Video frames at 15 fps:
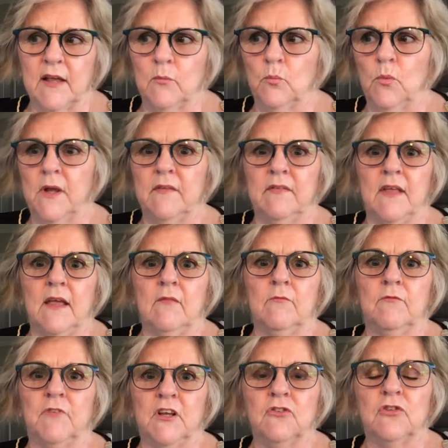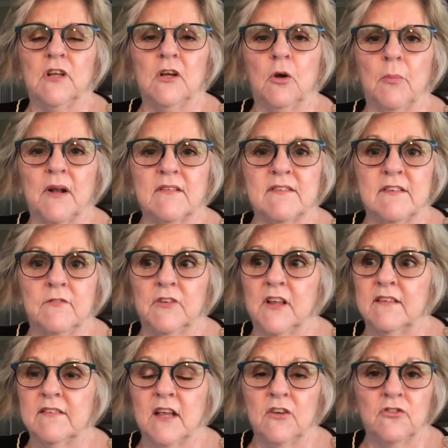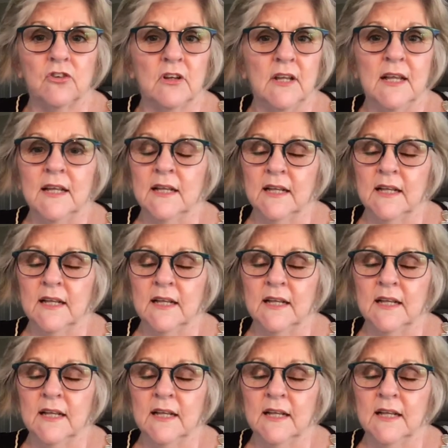and when they eventually got back to civilization,